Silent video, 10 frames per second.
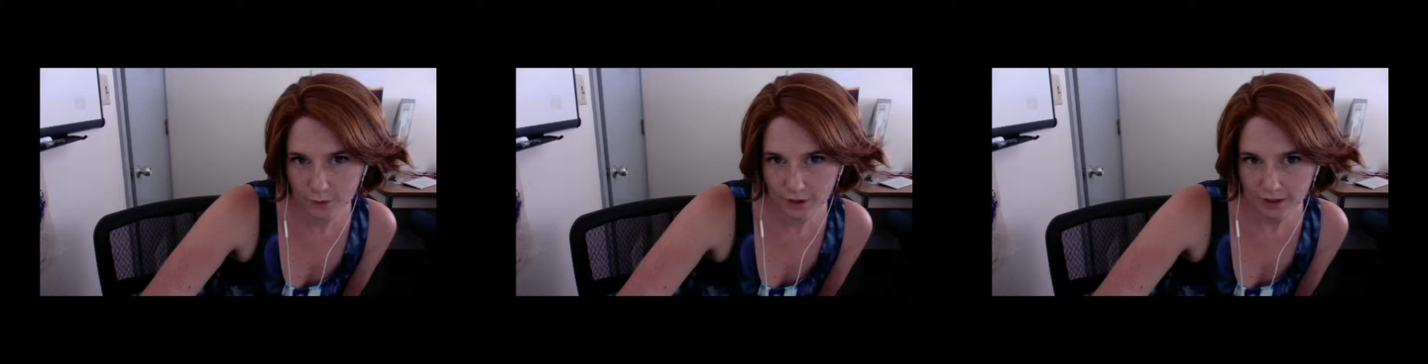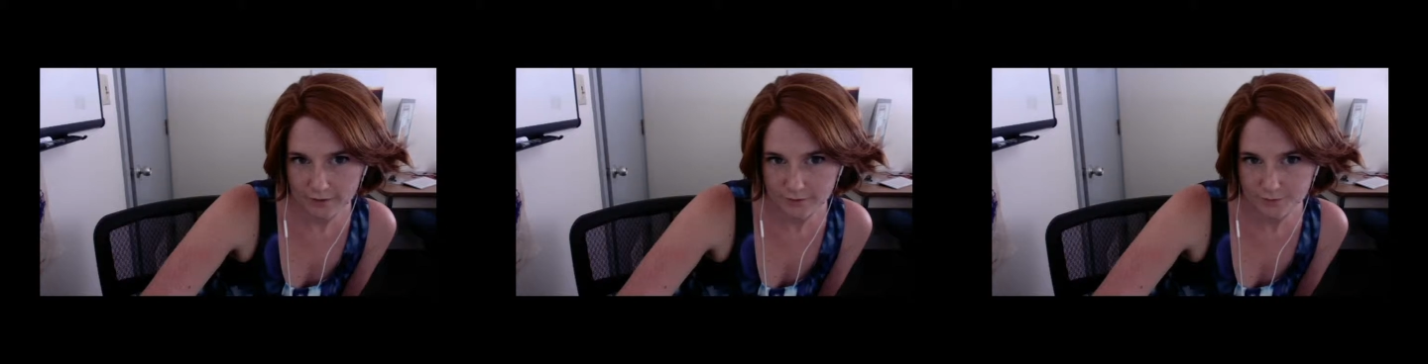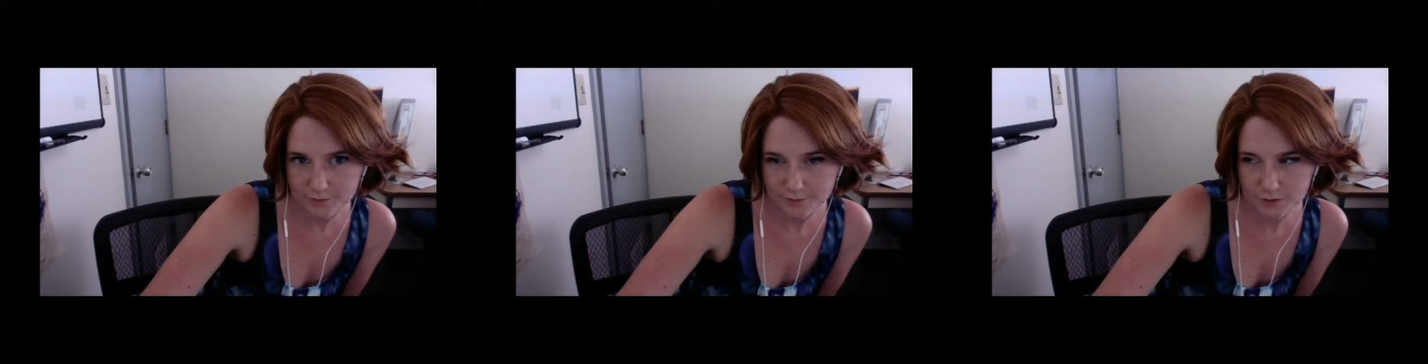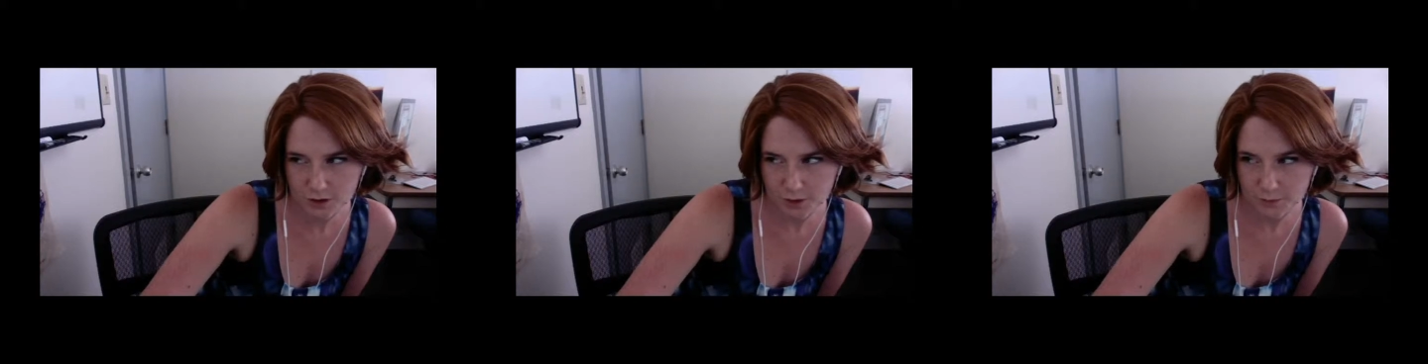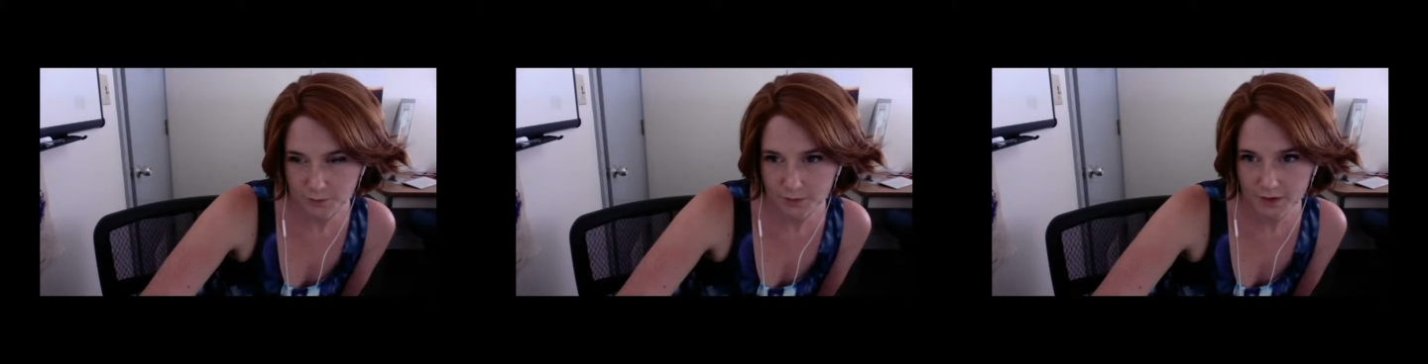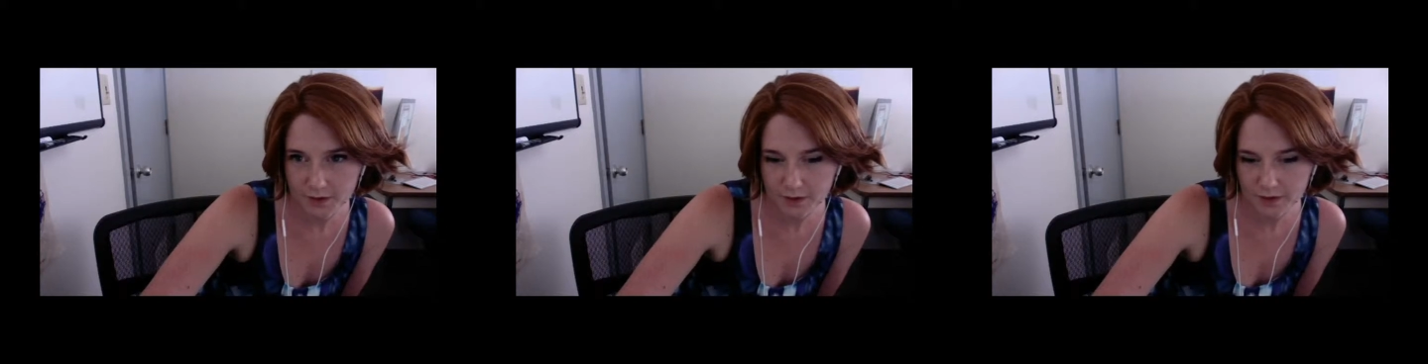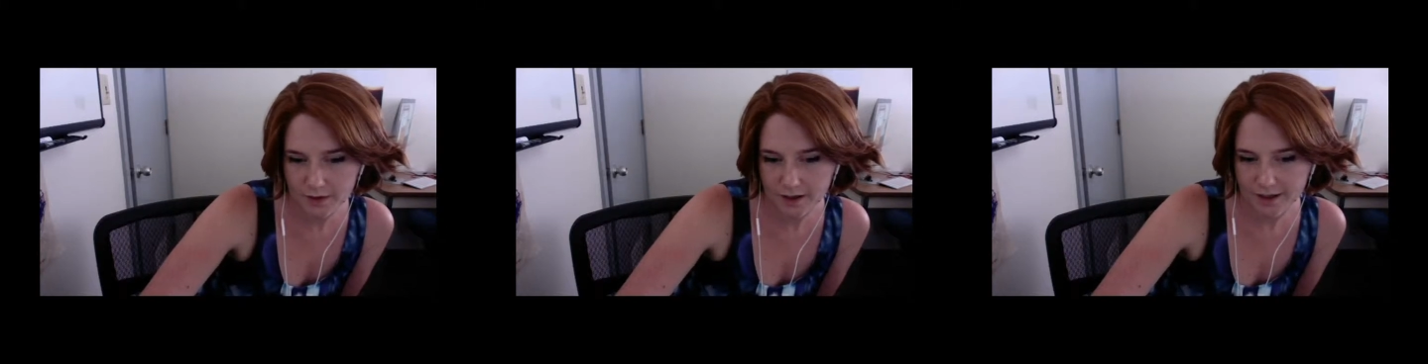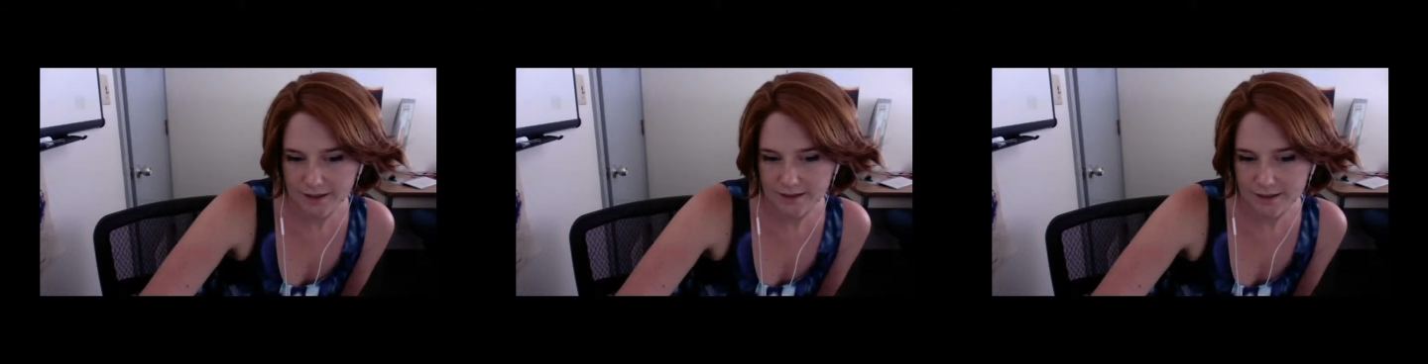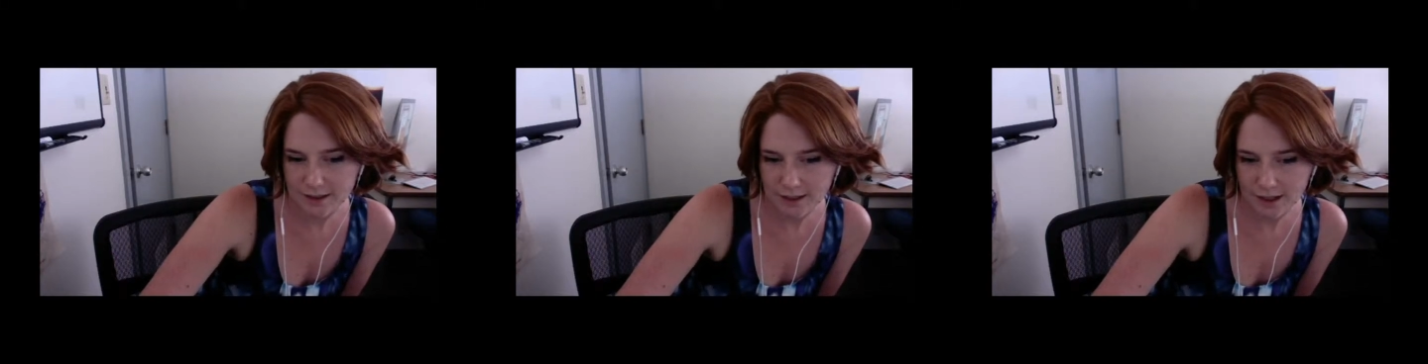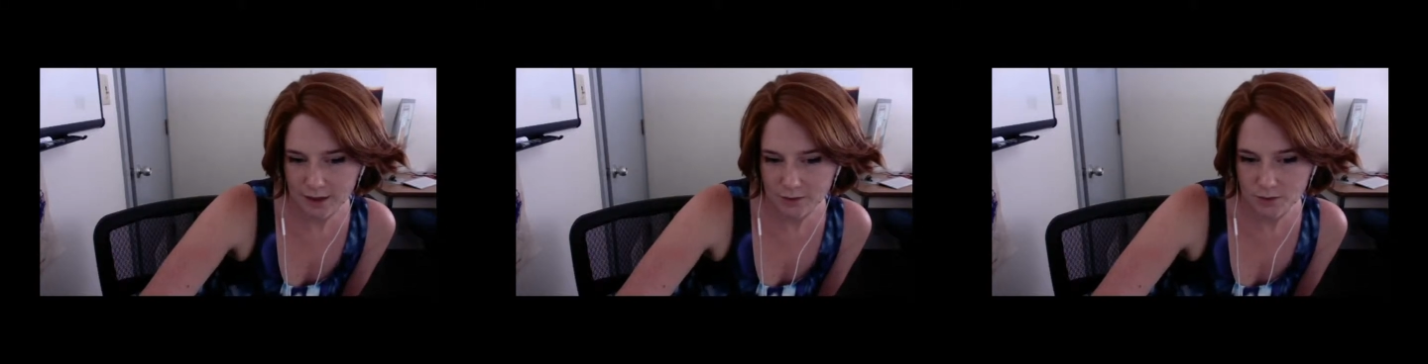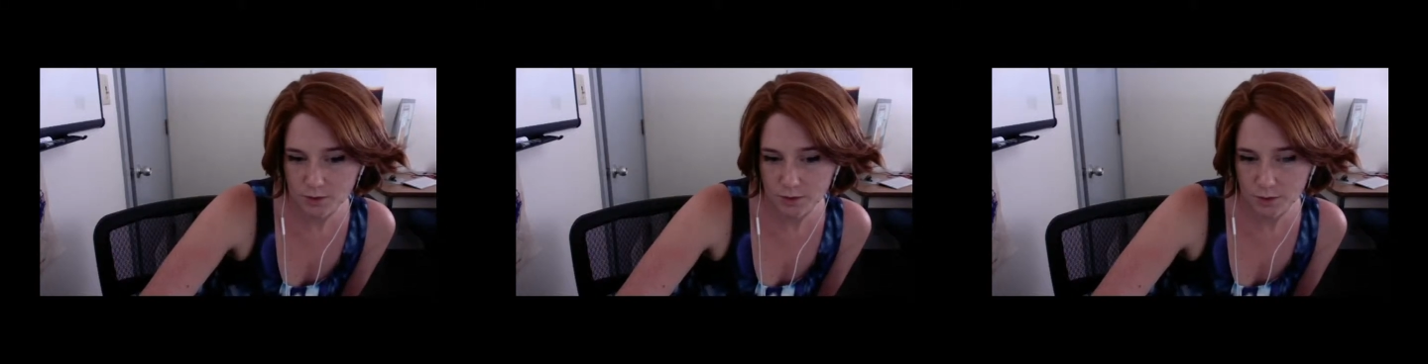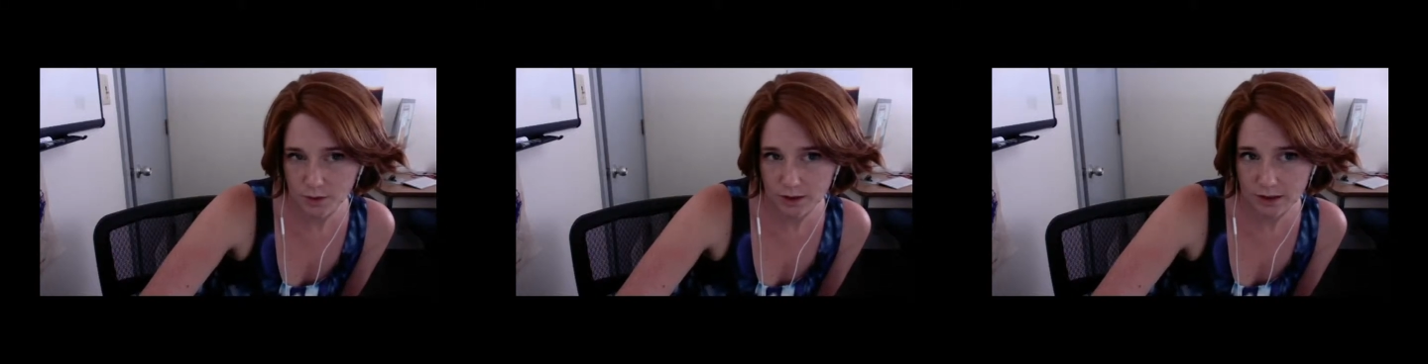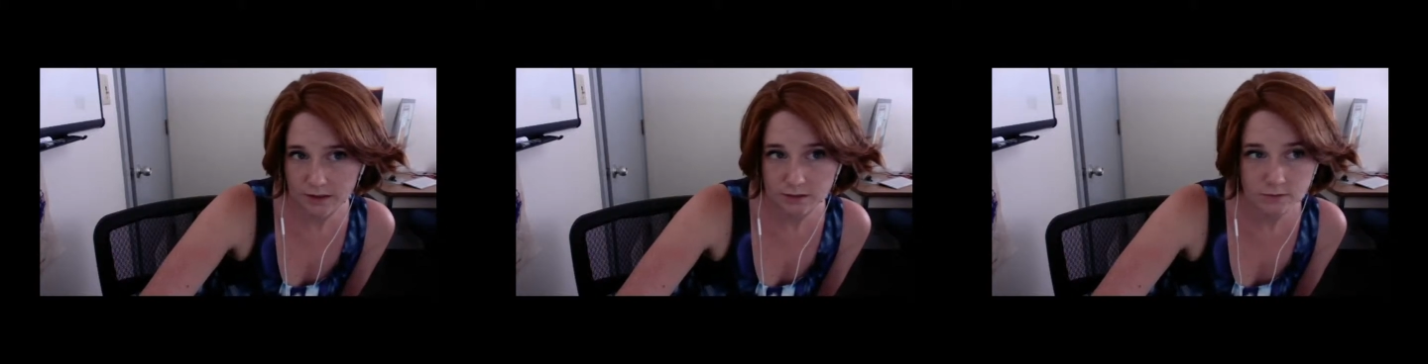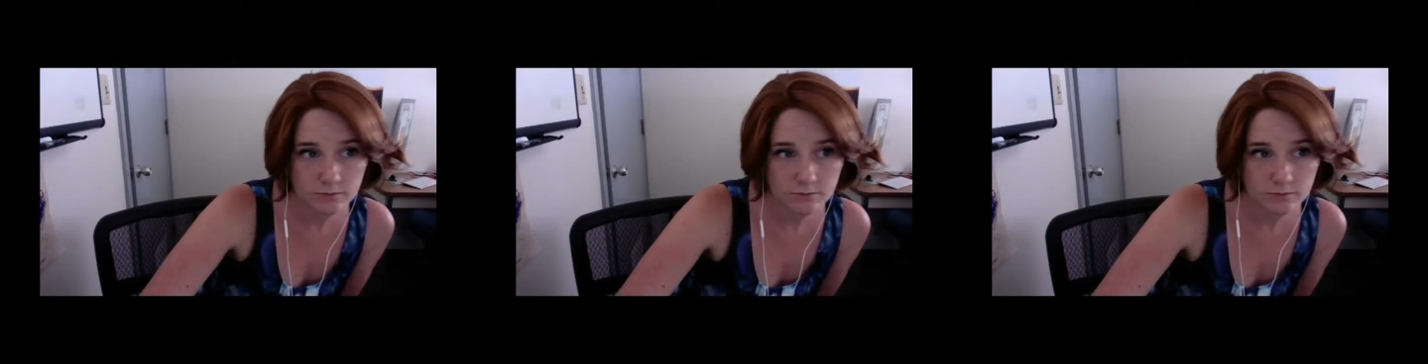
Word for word: Okay, so I guess that now it's recording.